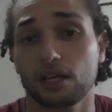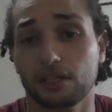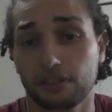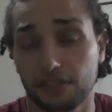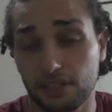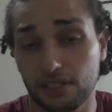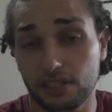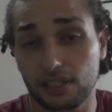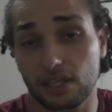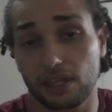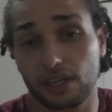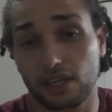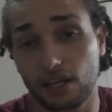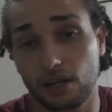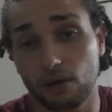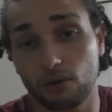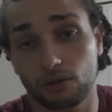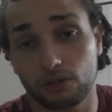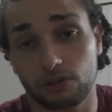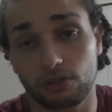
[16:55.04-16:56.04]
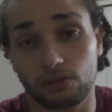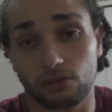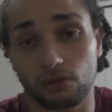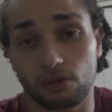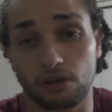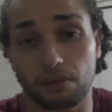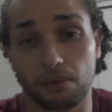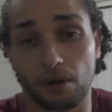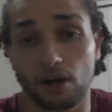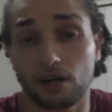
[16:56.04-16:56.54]
This is the thing I want to
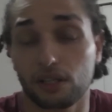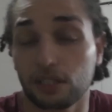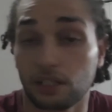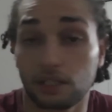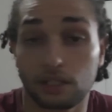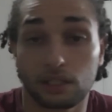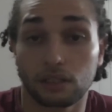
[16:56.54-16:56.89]
talk about.